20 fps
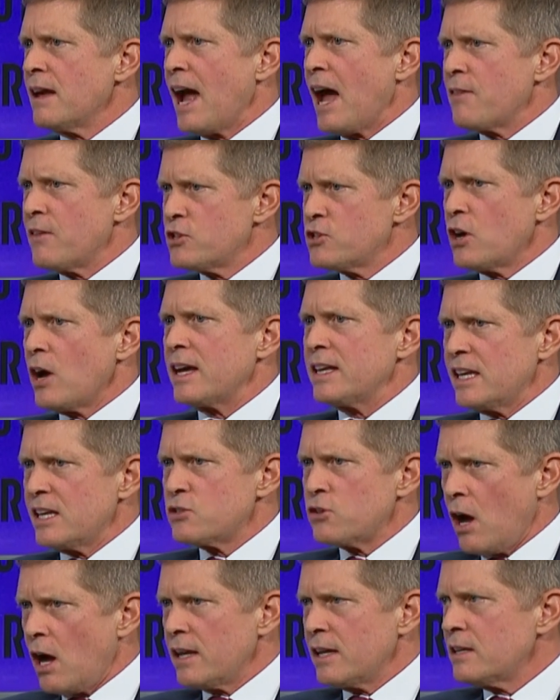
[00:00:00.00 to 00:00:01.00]
and the
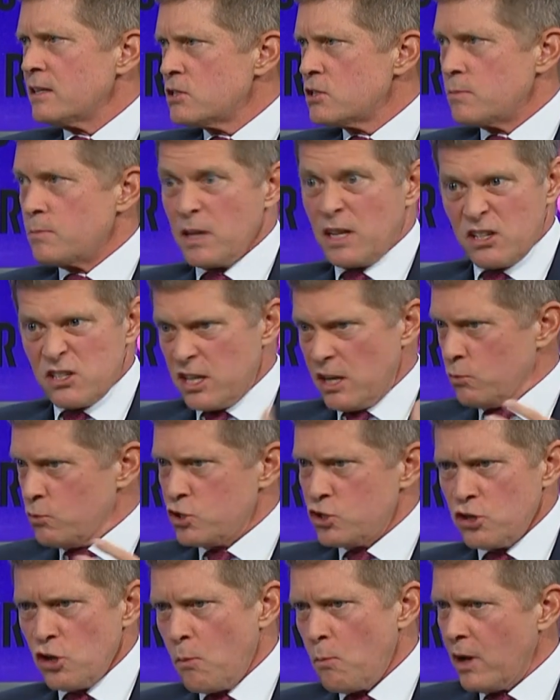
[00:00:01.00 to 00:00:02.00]
Chinese audience because there was
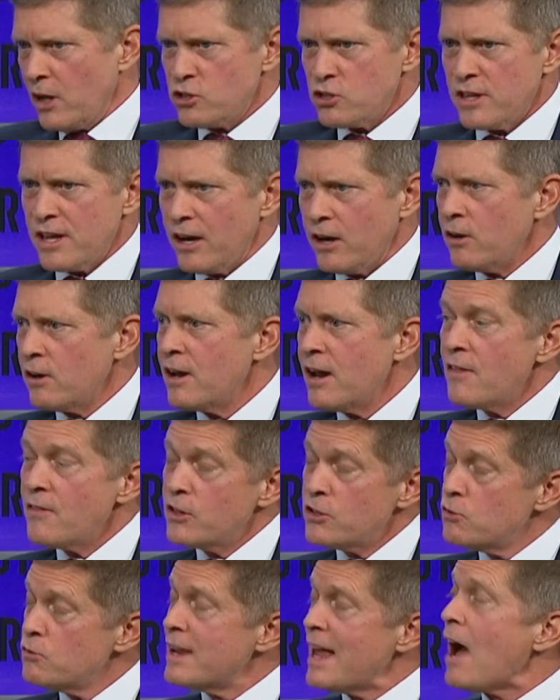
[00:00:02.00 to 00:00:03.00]
so much there
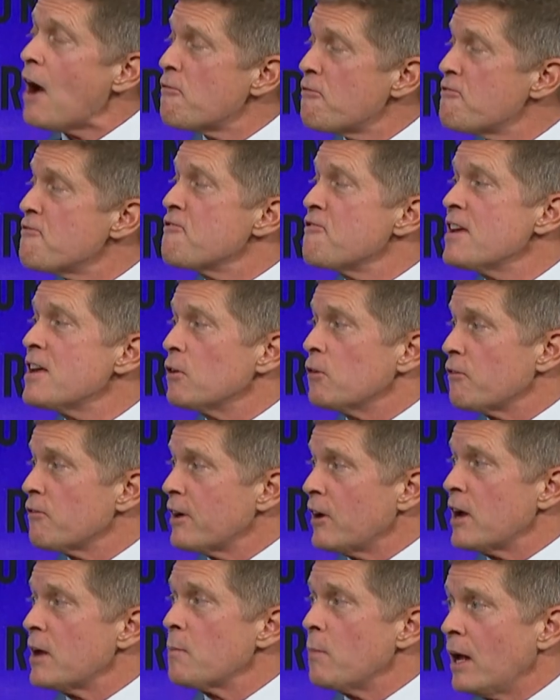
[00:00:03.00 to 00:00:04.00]
that you now feel
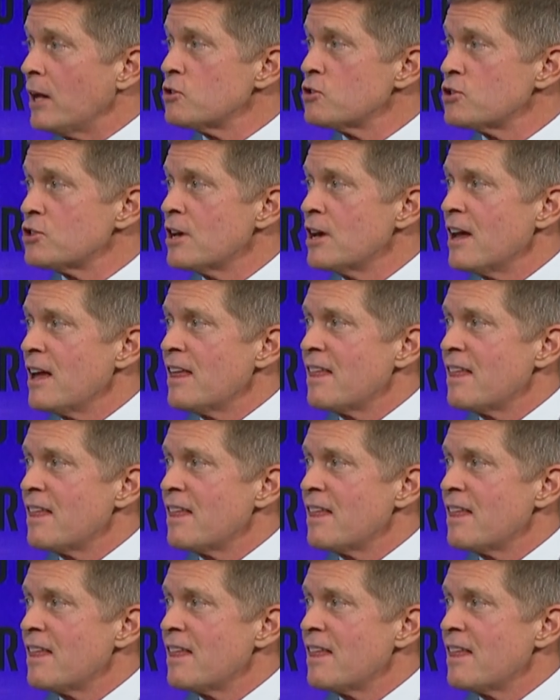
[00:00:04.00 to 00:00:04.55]
very much